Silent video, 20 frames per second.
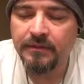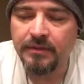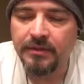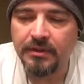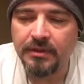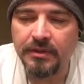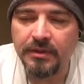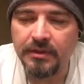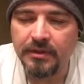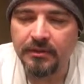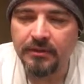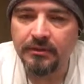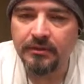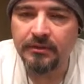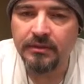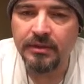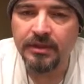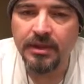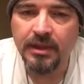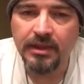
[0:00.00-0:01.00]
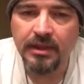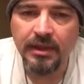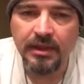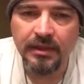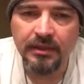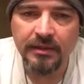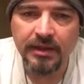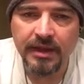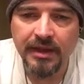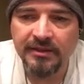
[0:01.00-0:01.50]
for the, the young
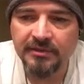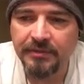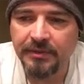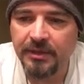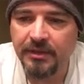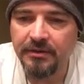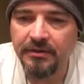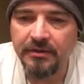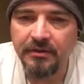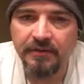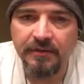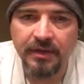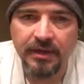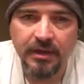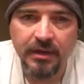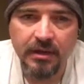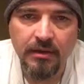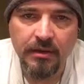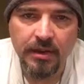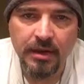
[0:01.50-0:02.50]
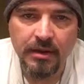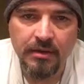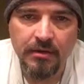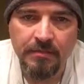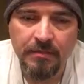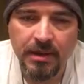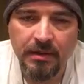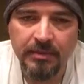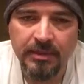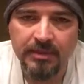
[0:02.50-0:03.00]
lady that asked me to do the video. I
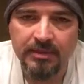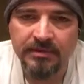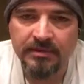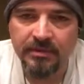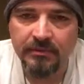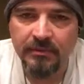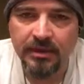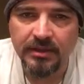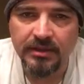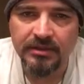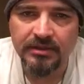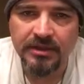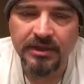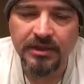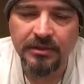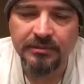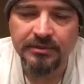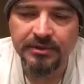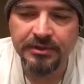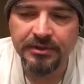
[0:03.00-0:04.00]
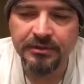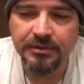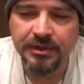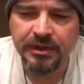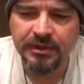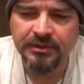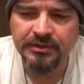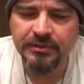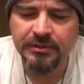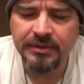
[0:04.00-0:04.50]
hope maybe in some way this helps you. And
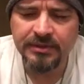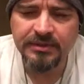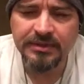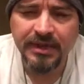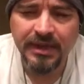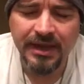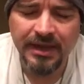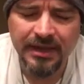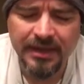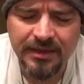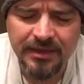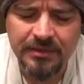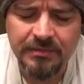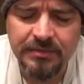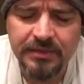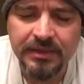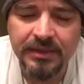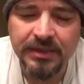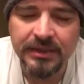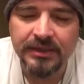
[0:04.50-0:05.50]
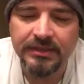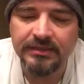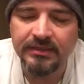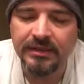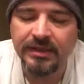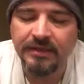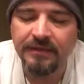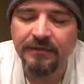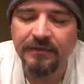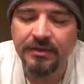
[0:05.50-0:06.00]
I just want to say again, please,
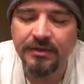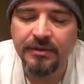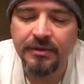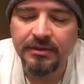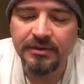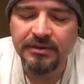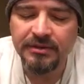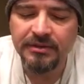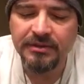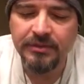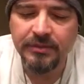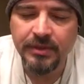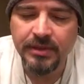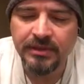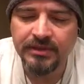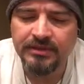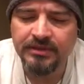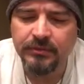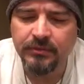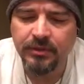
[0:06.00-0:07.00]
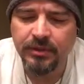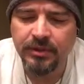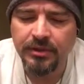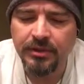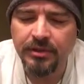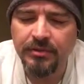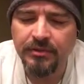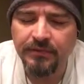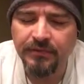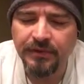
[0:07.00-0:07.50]
if you're in a situation where you
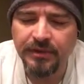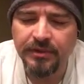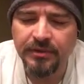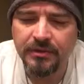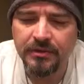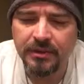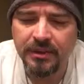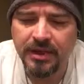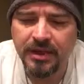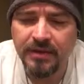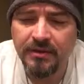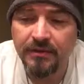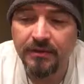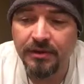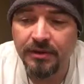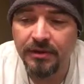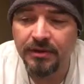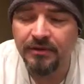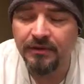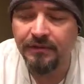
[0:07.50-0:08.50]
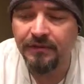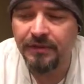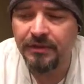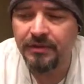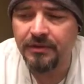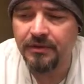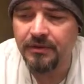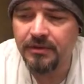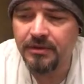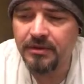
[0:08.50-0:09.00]
don't feel love or you don't
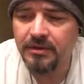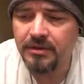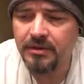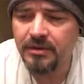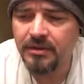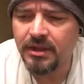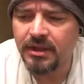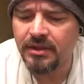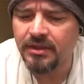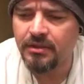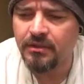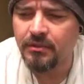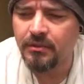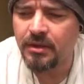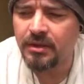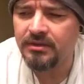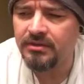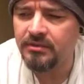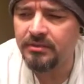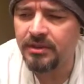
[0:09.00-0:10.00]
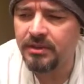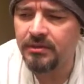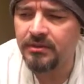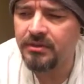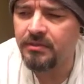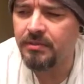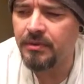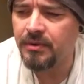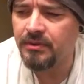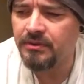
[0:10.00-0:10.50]
feel like you want to be
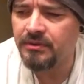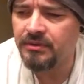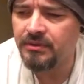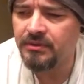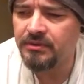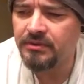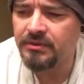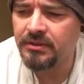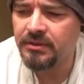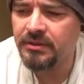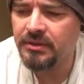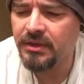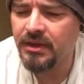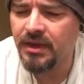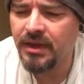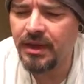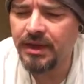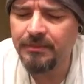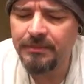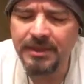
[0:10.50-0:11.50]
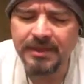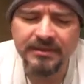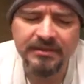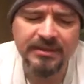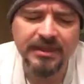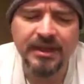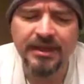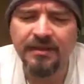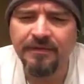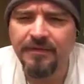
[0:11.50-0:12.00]
with a person, I'm not
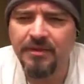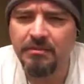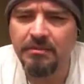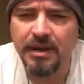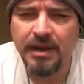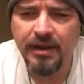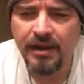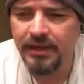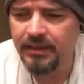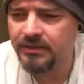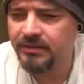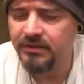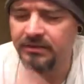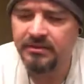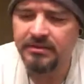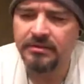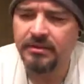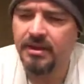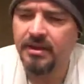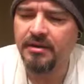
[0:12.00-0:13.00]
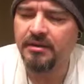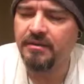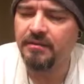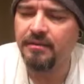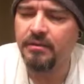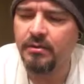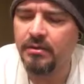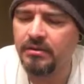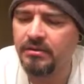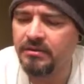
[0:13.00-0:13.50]
saying if you're married, just get a
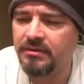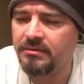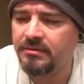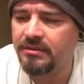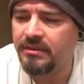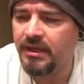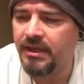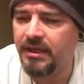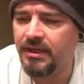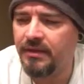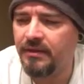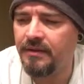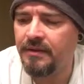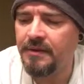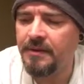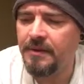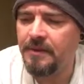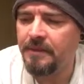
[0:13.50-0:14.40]
divorce. I'm saying